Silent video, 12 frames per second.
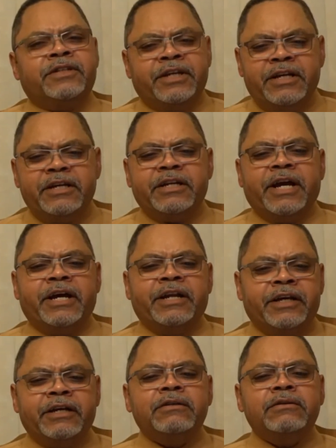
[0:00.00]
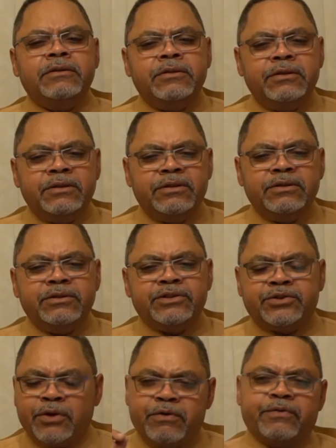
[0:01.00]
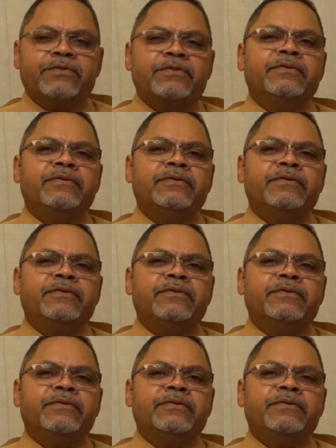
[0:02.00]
deed and in truth.